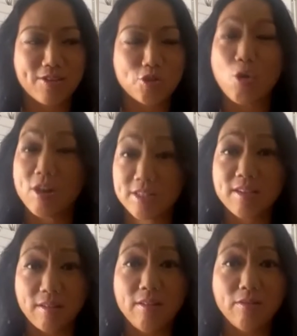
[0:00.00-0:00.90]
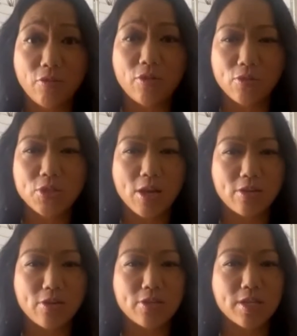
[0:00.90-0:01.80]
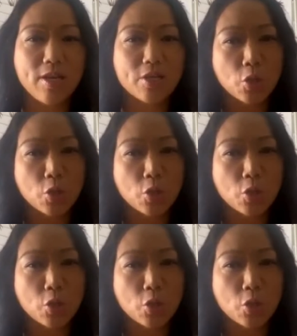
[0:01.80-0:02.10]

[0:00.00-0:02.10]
strong skill for those doctors.